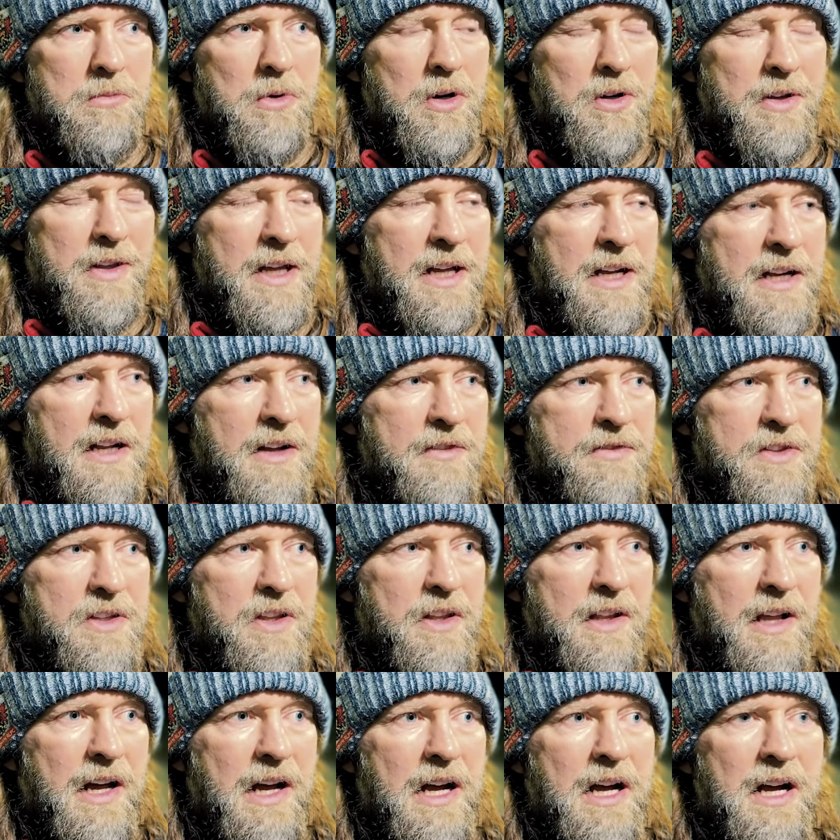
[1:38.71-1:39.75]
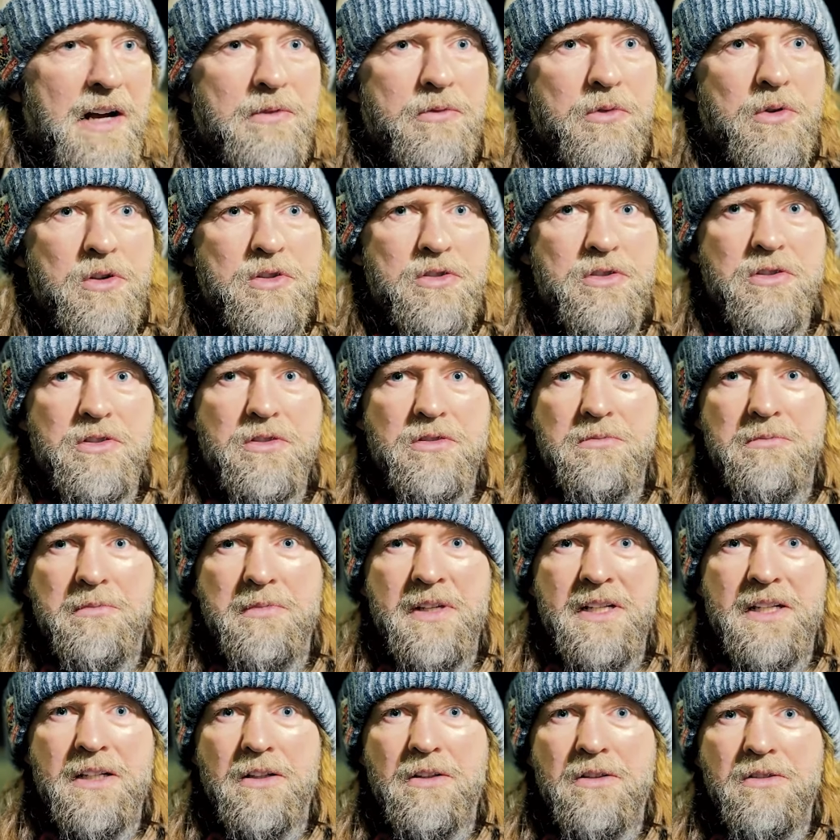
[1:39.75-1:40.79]
but then after that I've watched
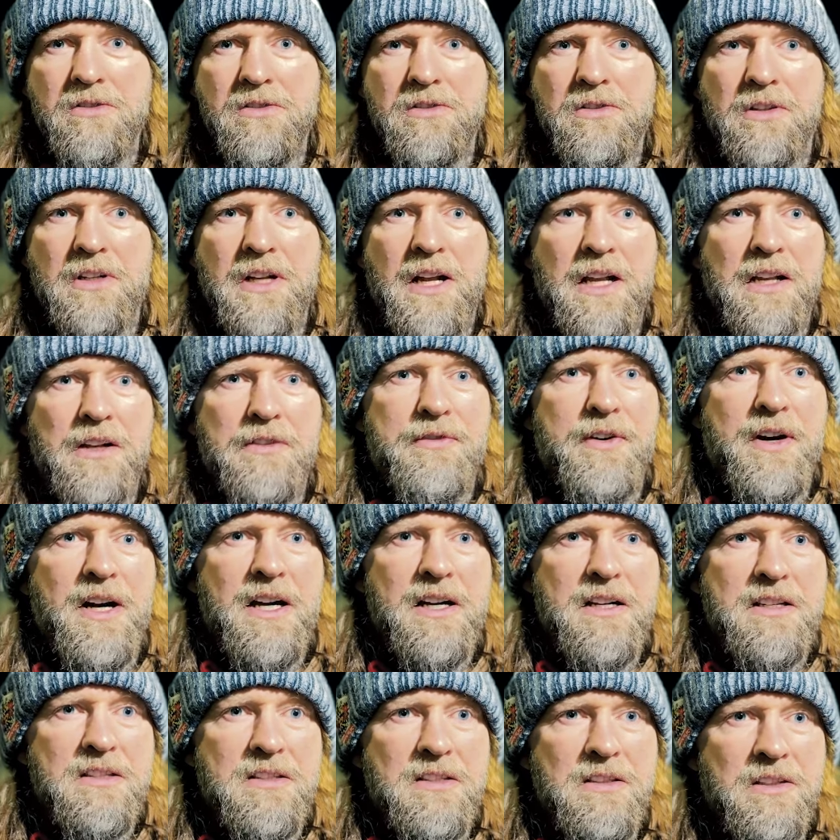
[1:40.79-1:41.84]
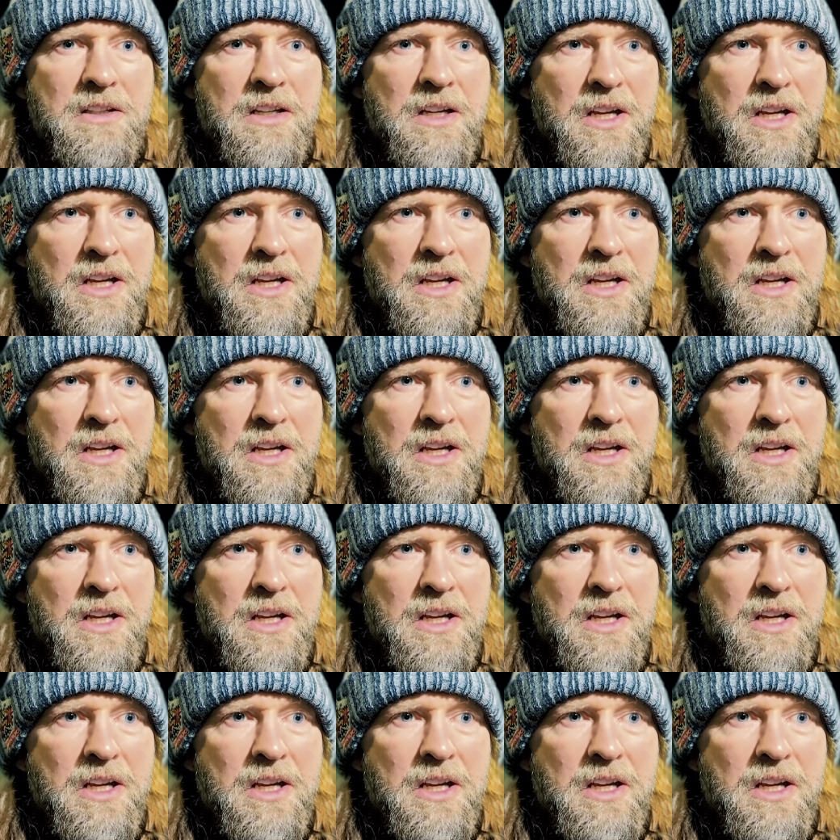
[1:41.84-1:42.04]
Midlands and Halifax and